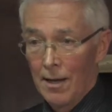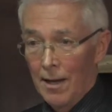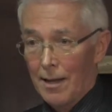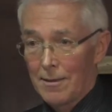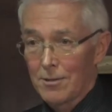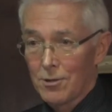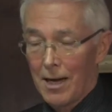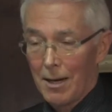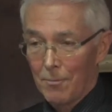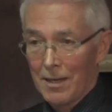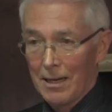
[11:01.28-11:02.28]
at the
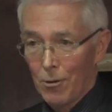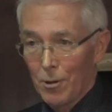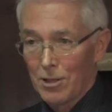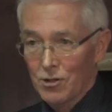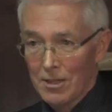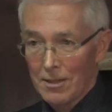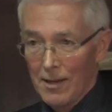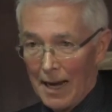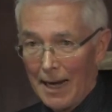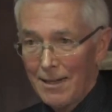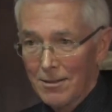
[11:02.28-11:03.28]
time the oilseed
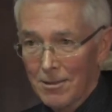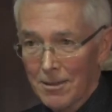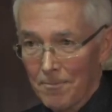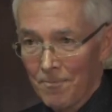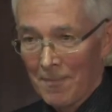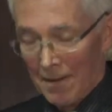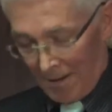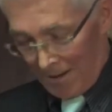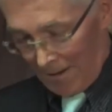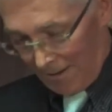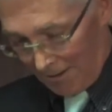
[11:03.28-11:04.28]
aid,
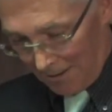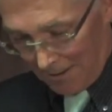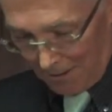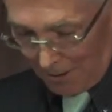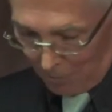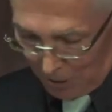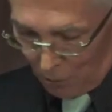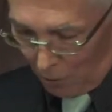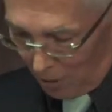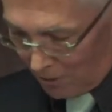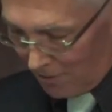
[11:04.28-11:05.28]
which
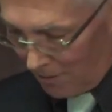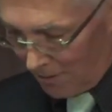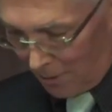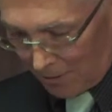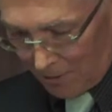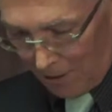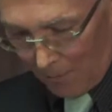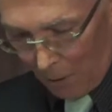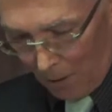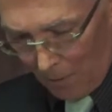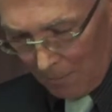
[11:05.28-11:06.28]
caused long-term
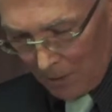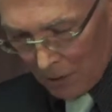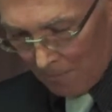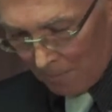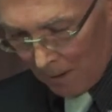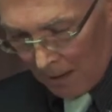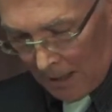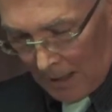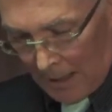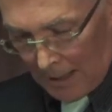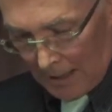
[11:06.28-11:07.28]
problems.
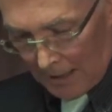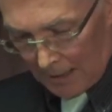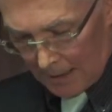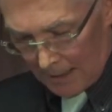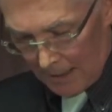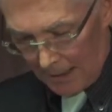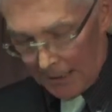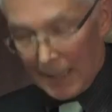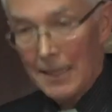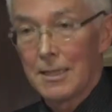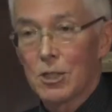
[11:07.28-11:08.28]

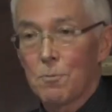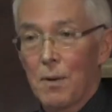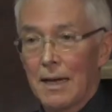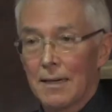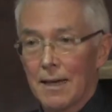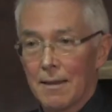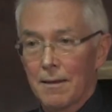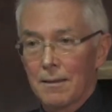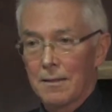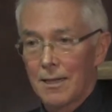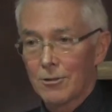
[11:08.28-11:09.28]
It inspired
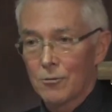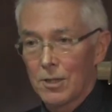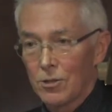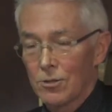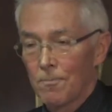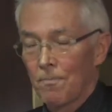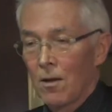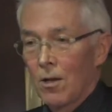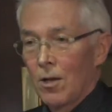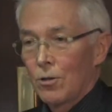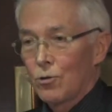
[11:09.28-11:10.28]
other countries
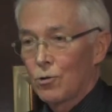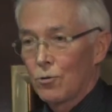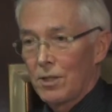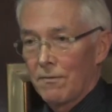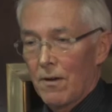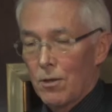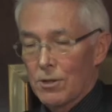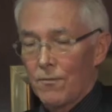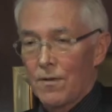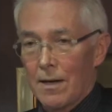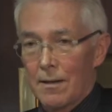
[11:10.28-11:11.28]
to
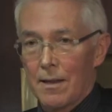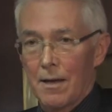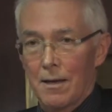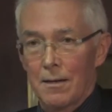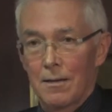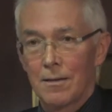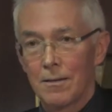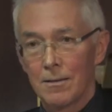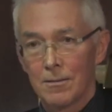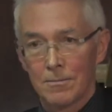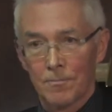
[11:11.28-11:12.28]
diversify their
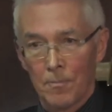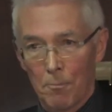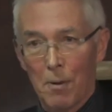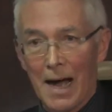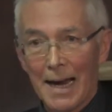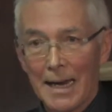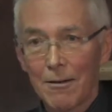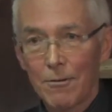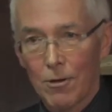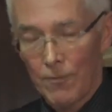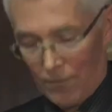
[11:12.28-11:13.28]

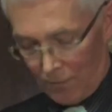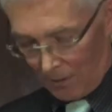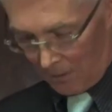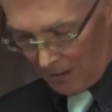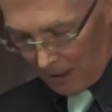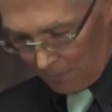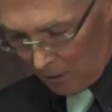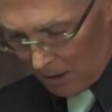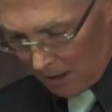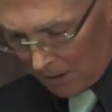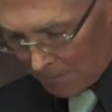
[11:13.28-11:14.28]
buying of these
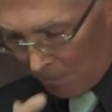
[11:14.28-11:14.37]
products,